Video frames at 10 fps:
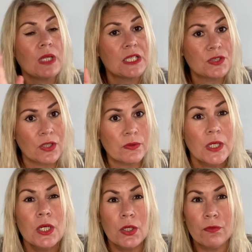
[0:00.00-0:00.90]
So
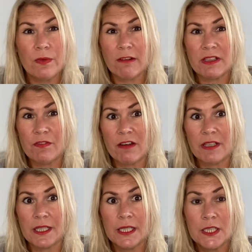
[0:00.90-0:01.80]
very,
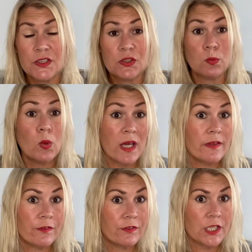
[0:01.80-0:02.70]
very
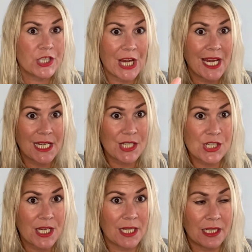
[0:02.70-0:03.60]
swift
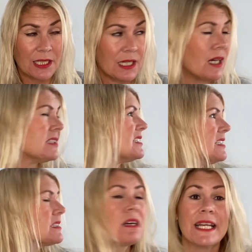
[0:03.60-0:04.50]
change in
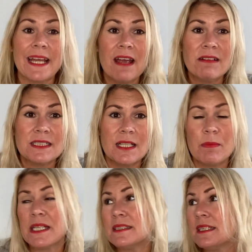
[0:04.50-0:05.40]
Utterson's kind of character,
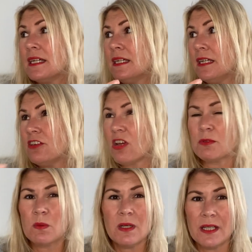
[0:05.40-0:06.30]
because in
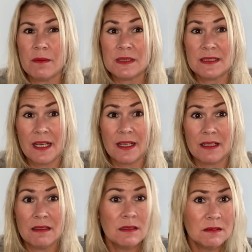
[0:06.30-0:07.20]
chapter 1 he was
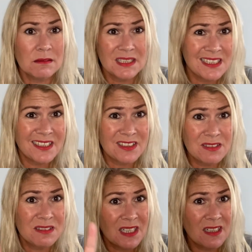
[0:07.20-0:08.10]
saying,
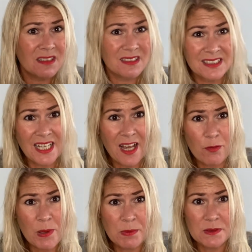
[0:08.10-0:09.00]
stay out
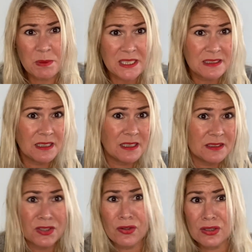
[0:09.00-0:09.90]
of people's
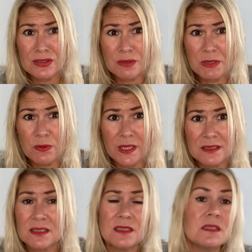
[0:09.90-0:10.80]
business, don't ask too many
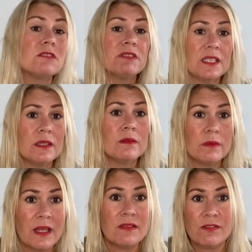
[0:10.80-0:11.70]
questions, agreeing
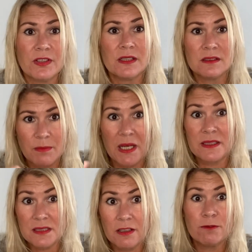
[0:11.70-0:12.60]
with Enfield about
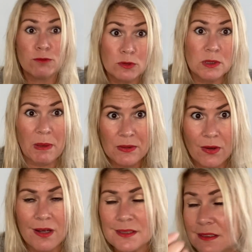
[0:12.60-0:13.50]
his kind of rule about
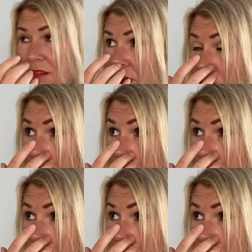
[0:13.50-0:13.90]
not